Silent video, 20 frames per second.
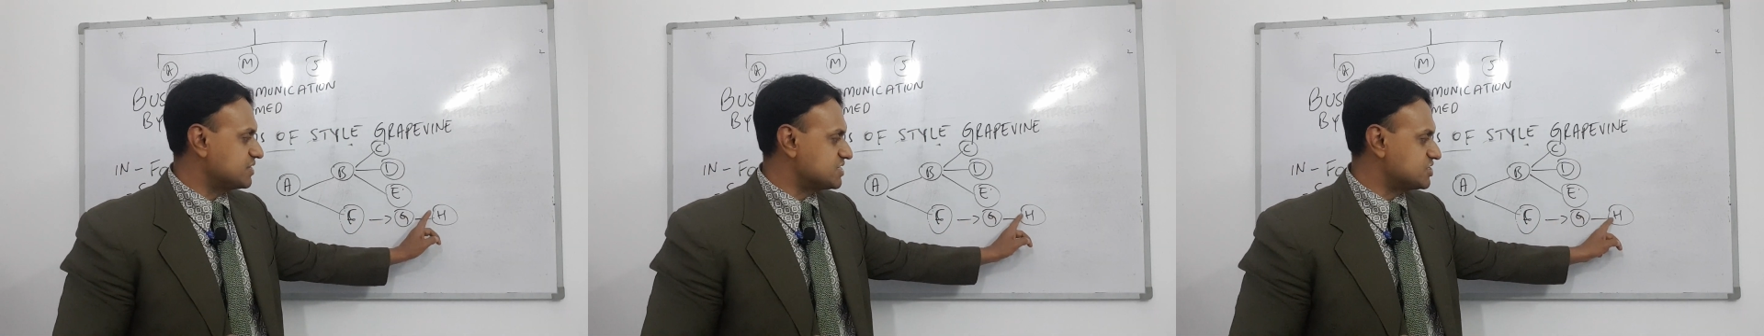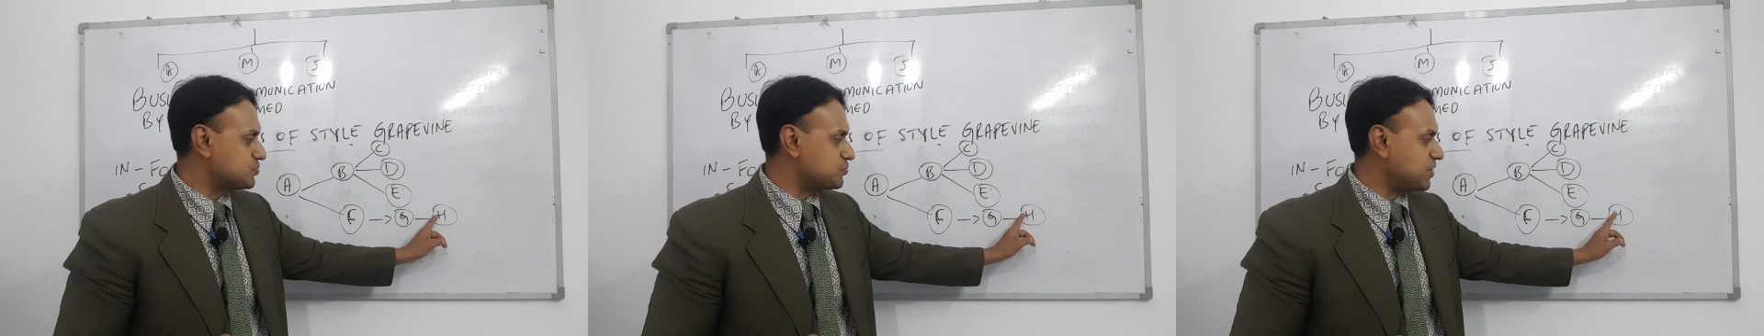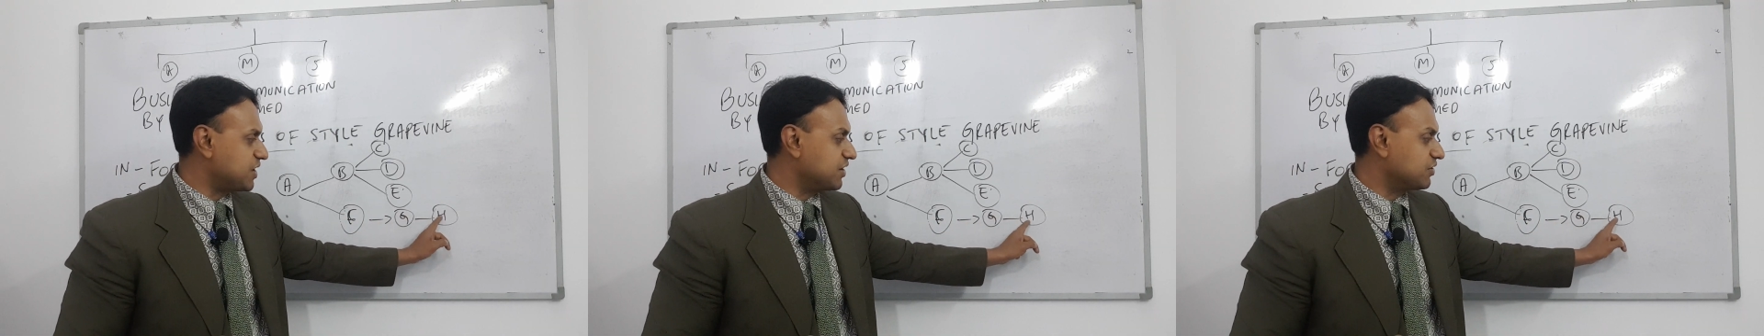
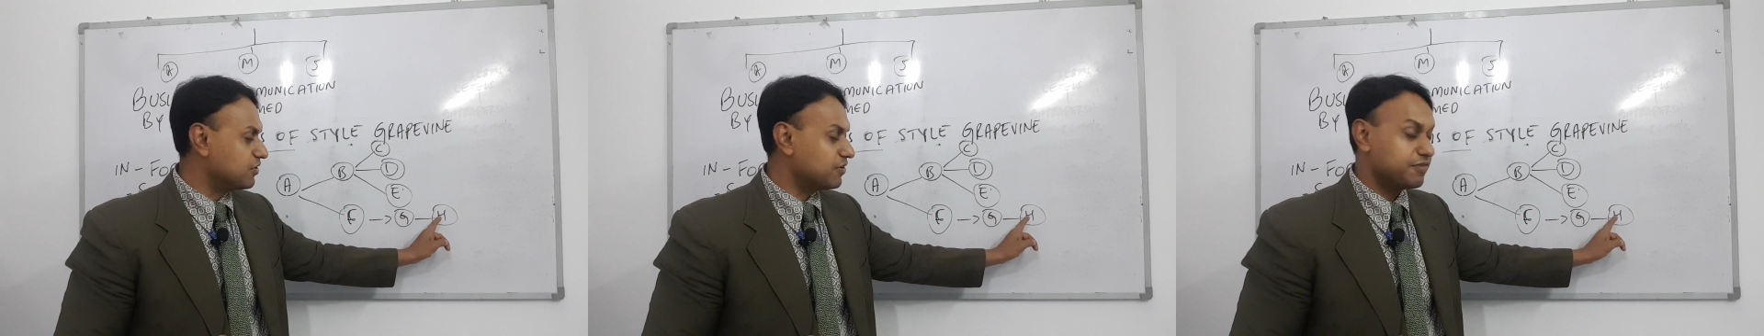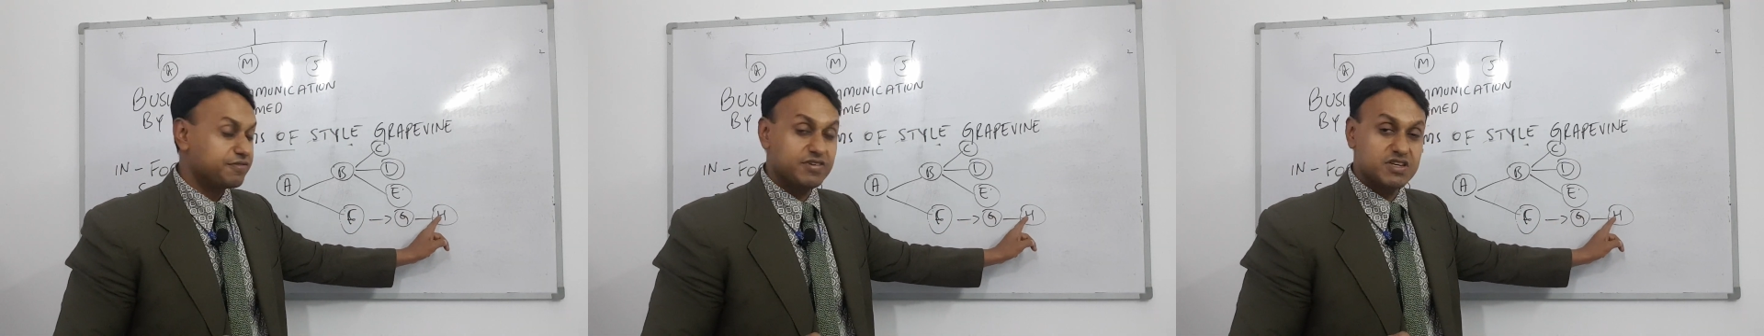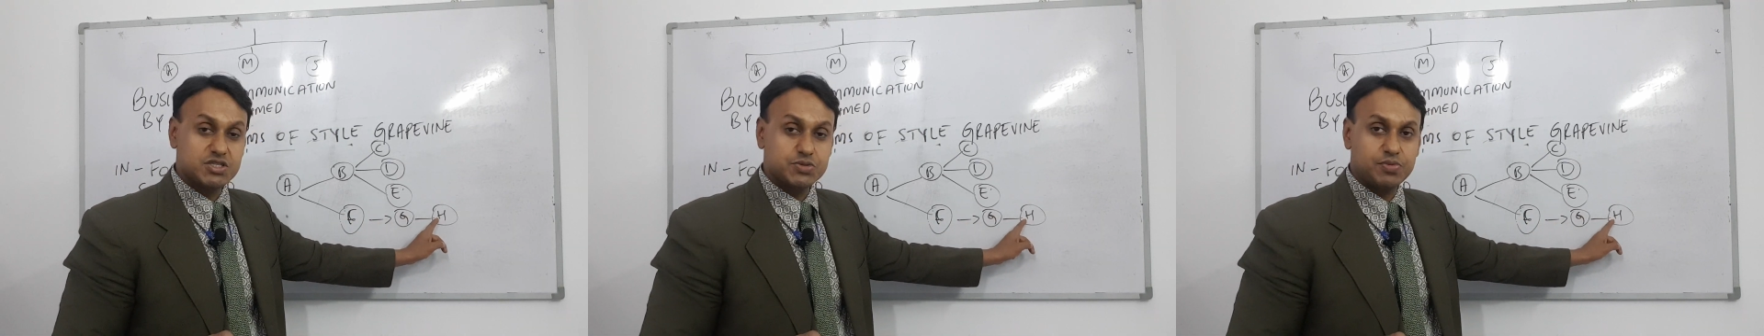
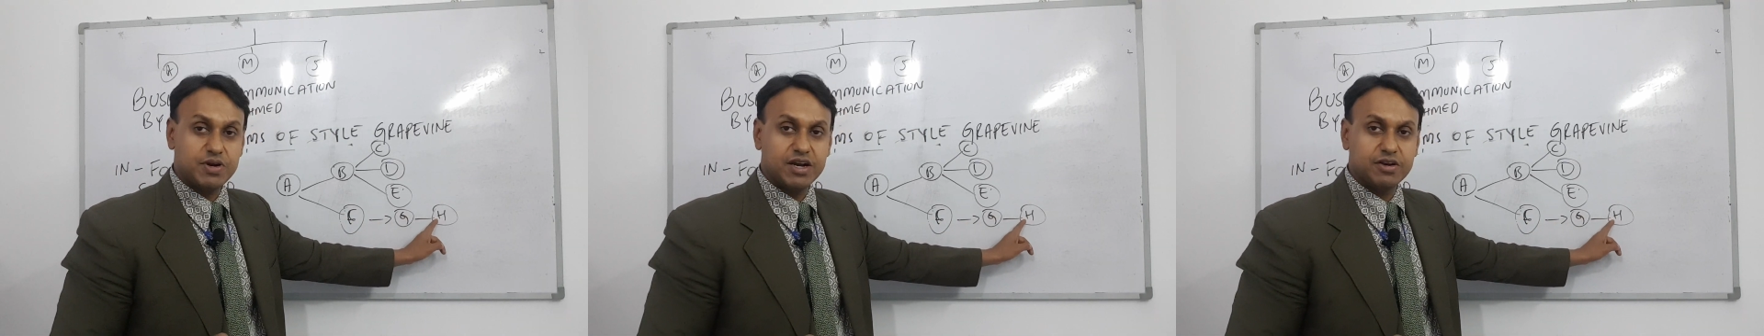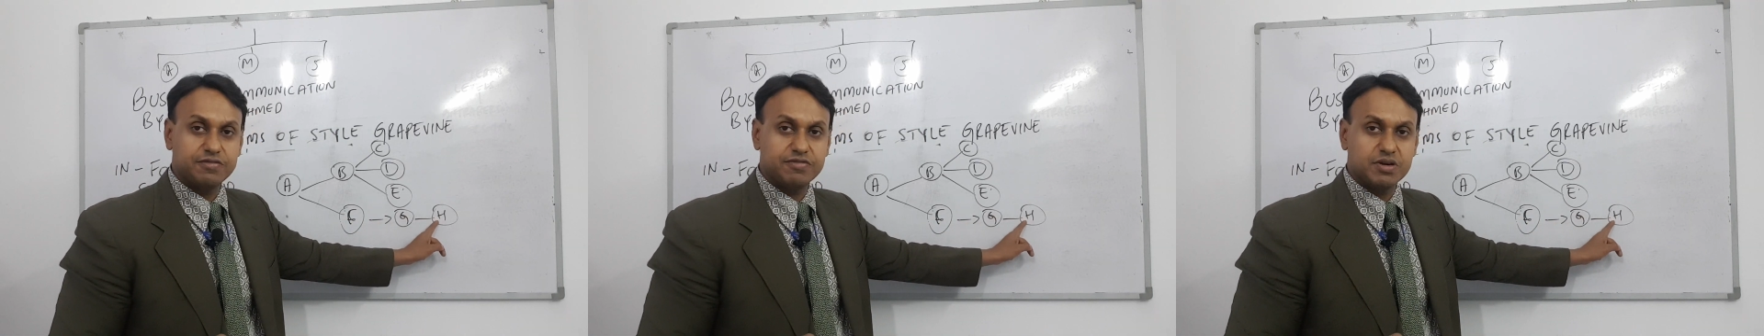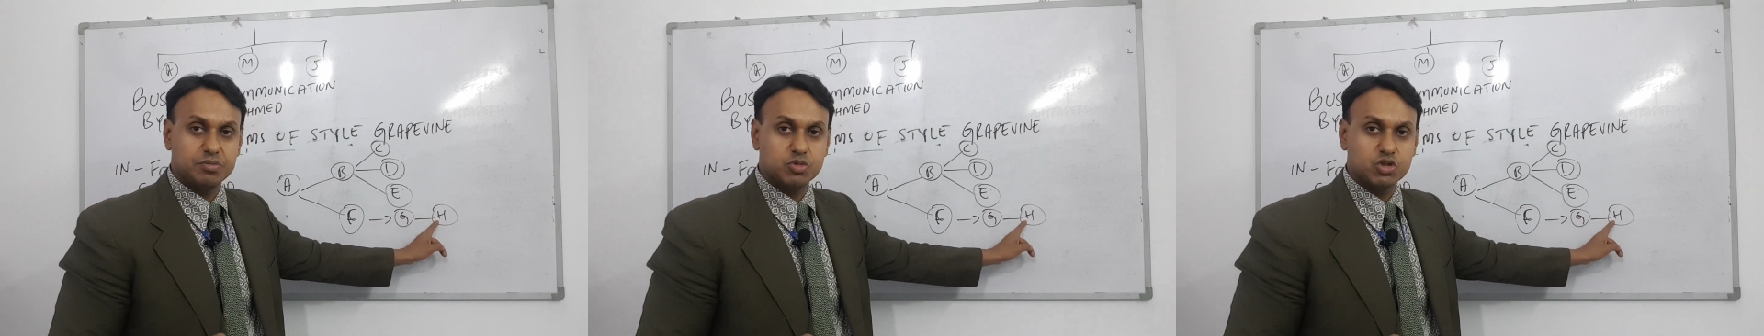spread
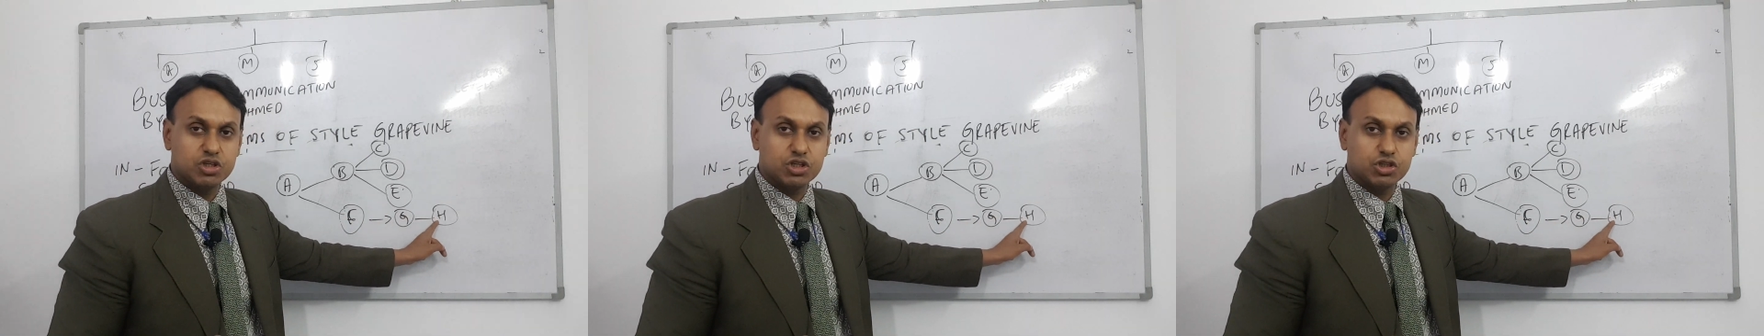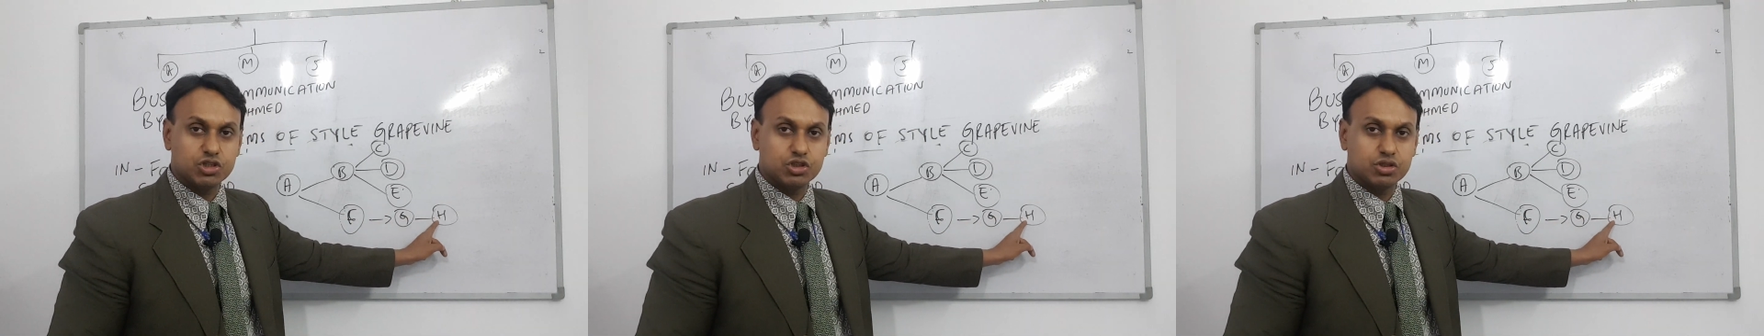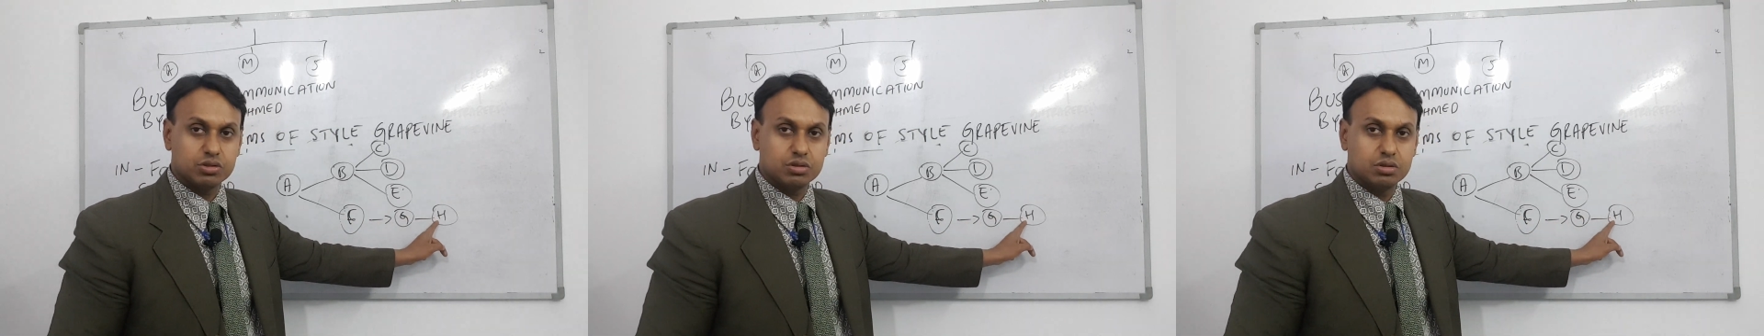of
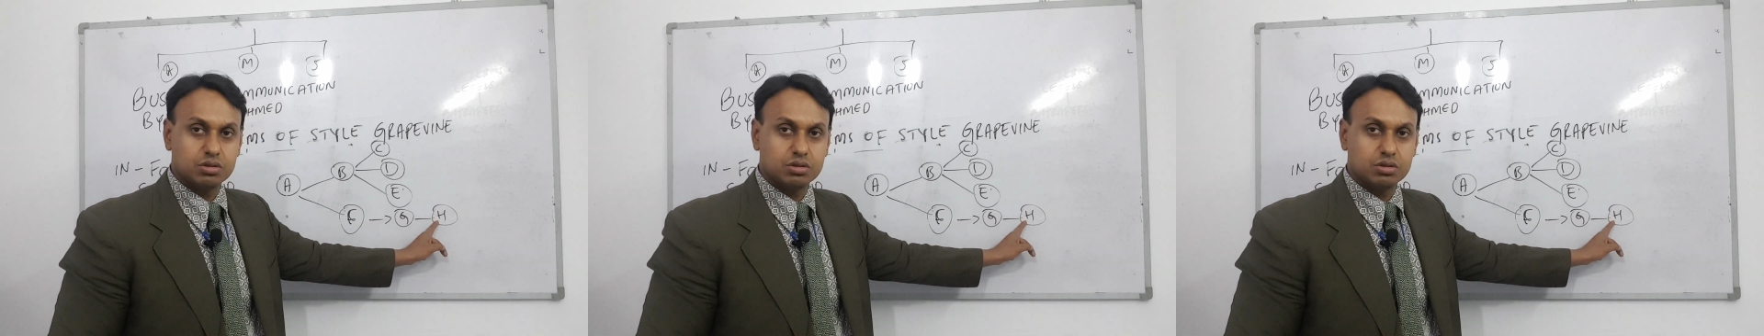communication.